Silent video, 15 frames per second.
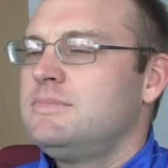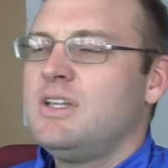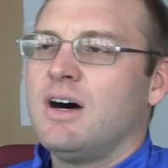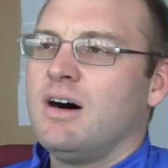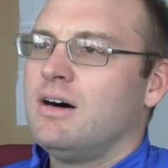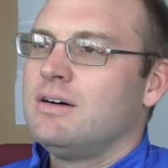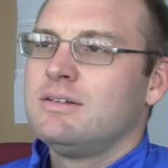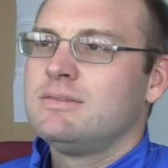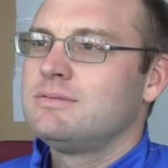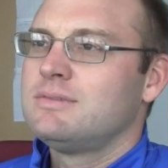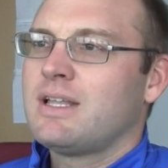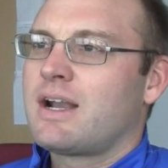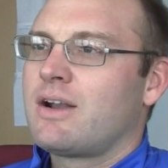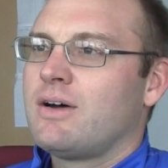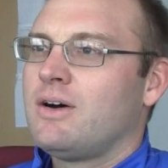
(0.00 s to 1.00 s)
No,
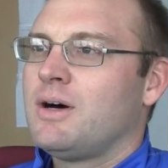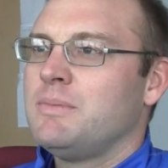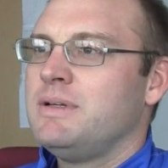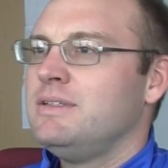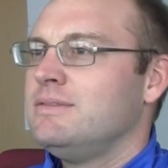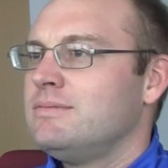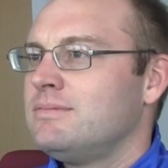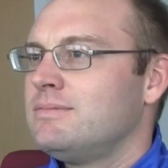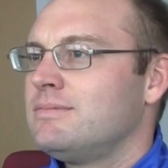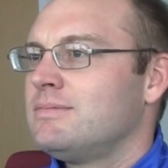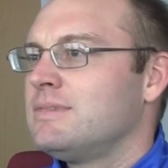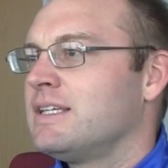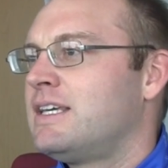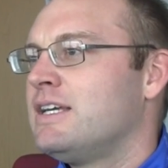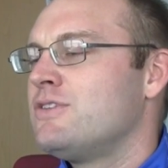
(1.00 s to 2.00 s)
not at all. I mean,
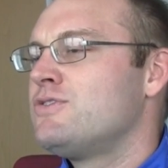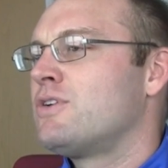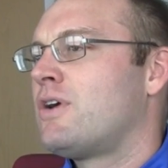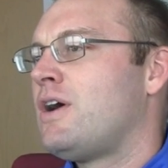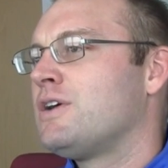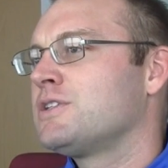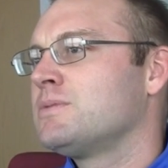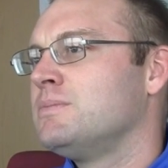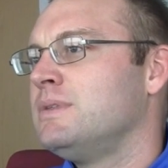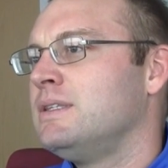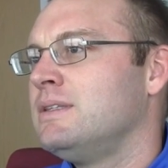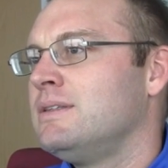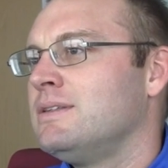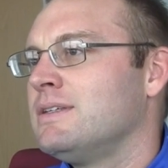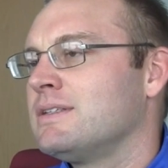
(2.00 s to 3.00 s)
the kids are awesome,
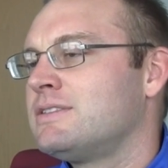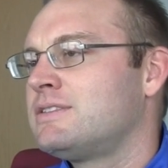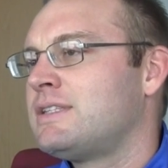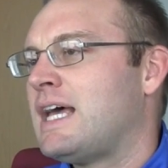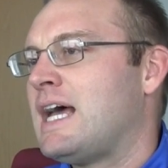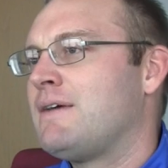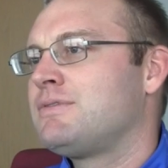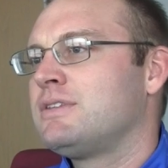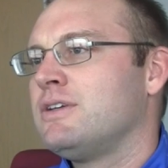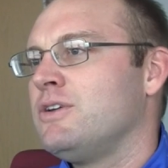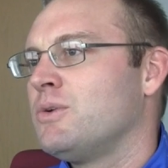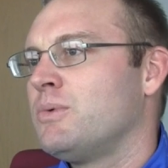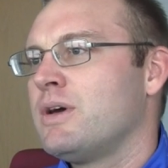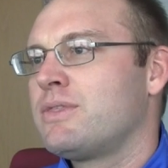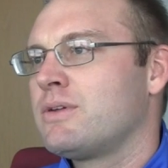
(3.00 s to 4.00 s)
and the staffs that
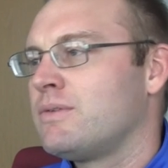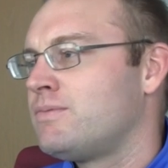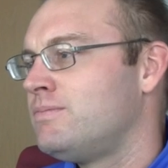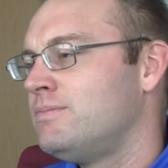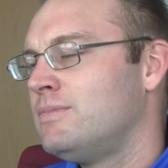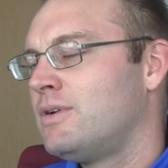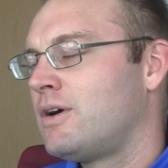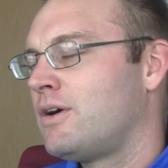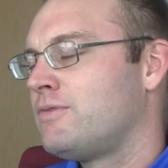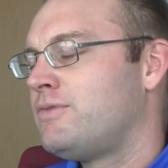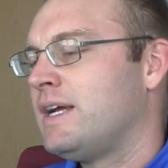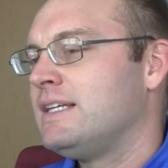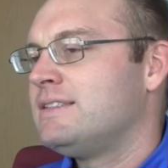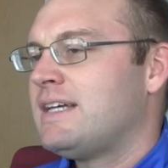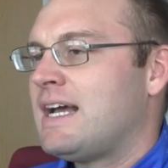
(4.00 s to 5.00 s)
you're with are
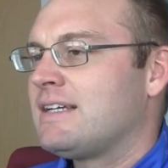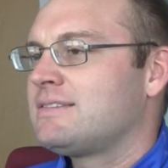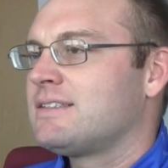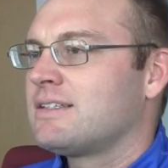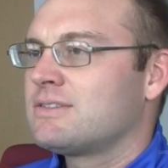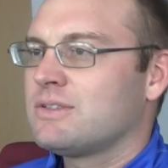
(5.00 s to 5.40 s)
fantastic.